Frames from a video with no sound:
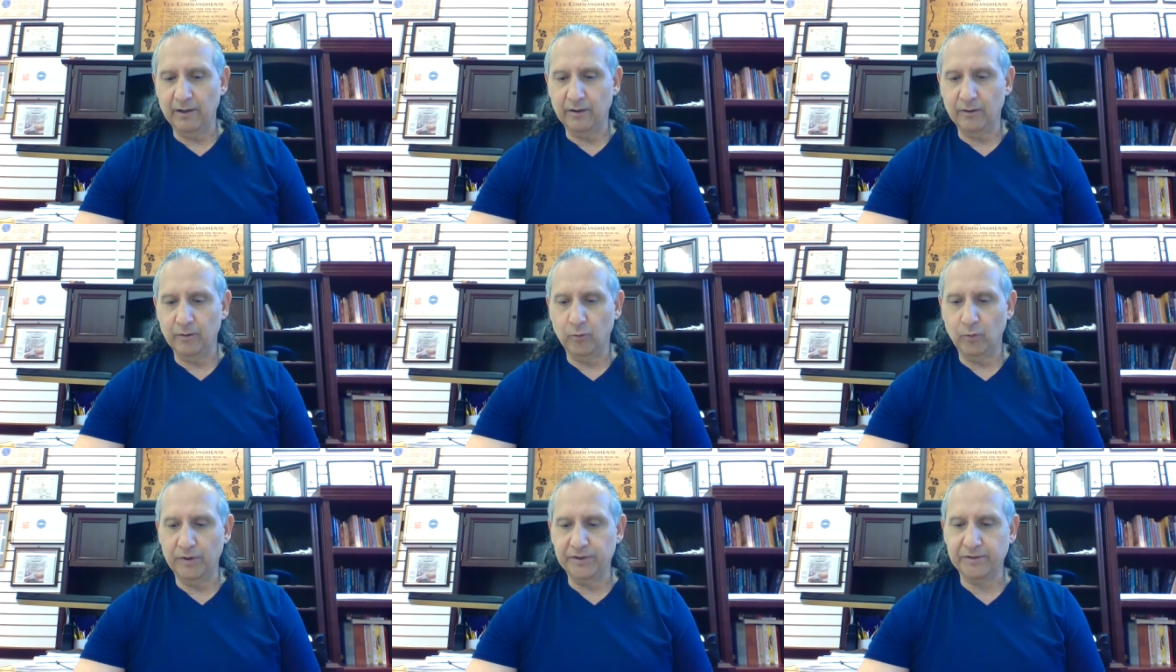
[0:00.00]

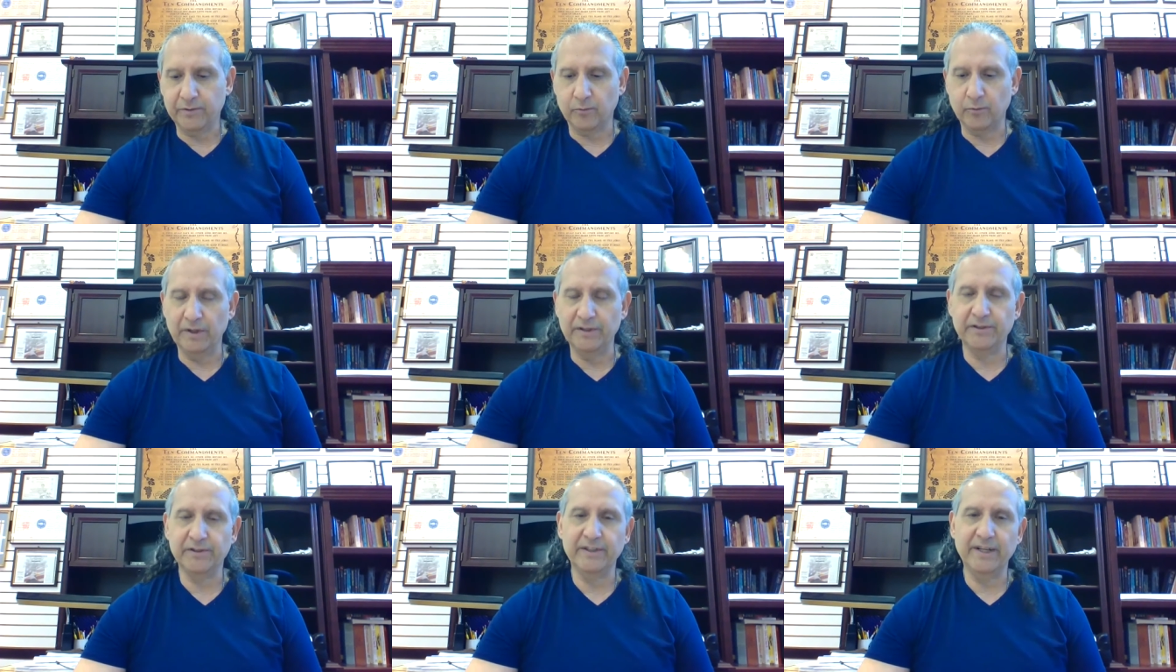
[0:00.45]
which
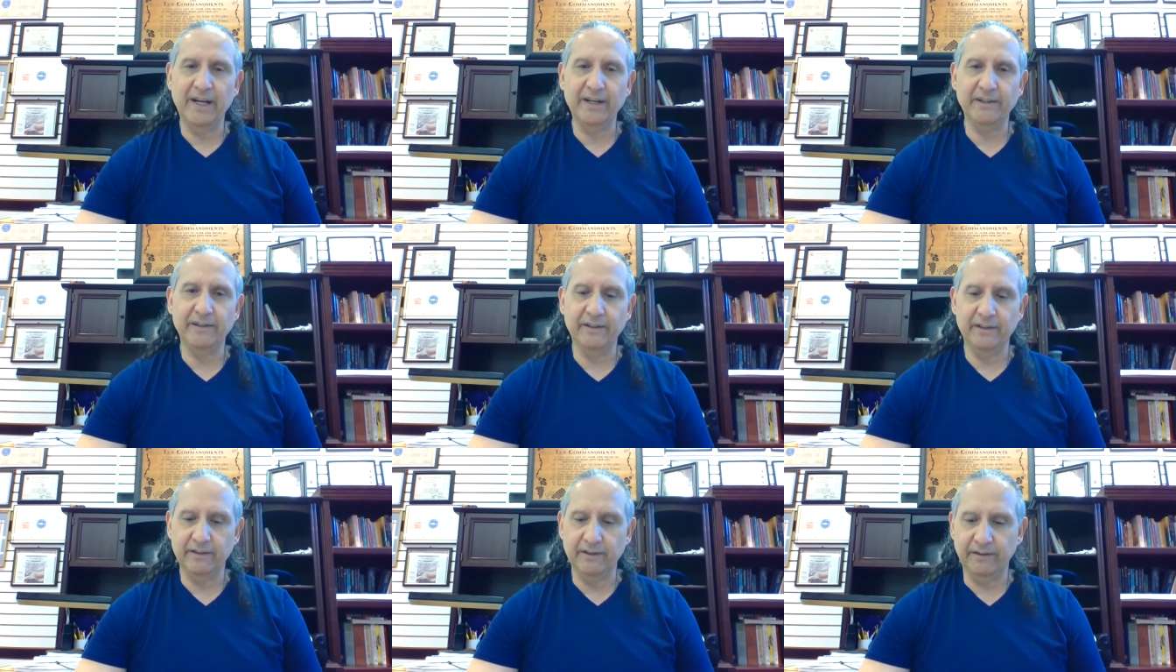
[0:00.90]

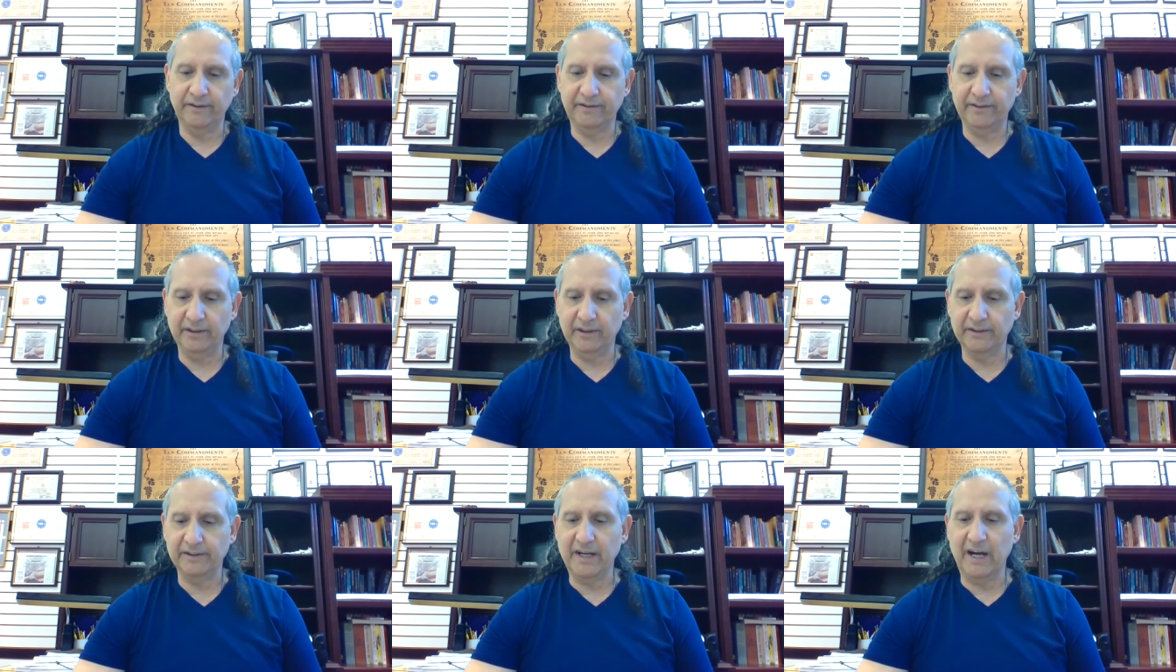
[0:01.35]
originated in the
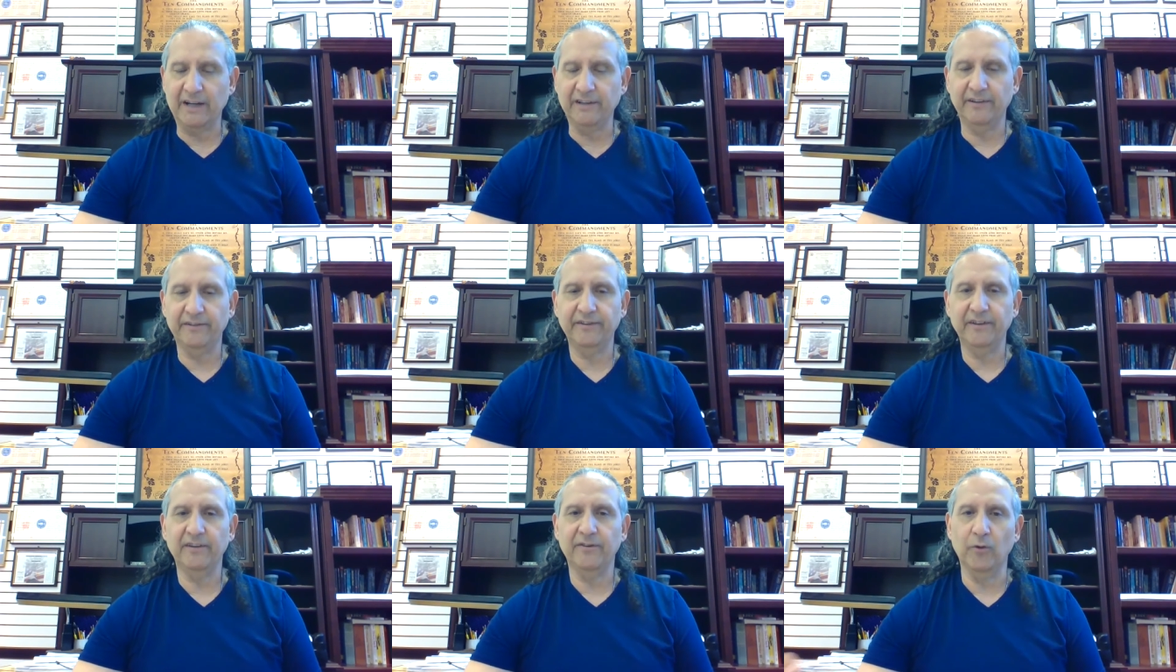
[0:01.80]
Silla
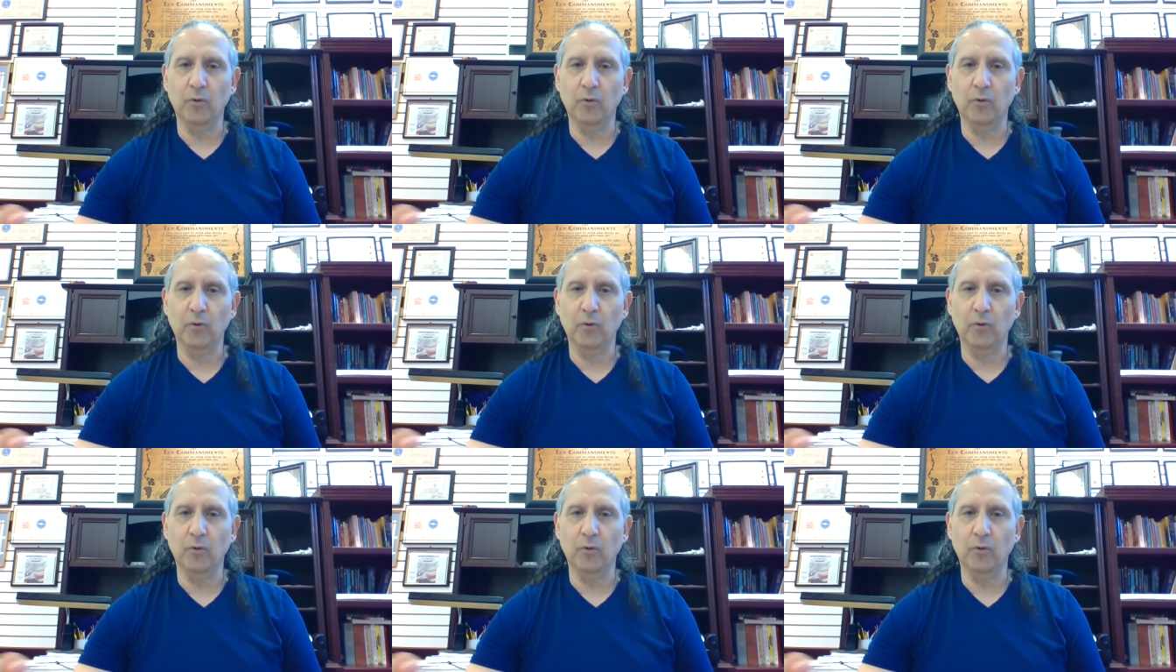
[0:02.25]
dynasty.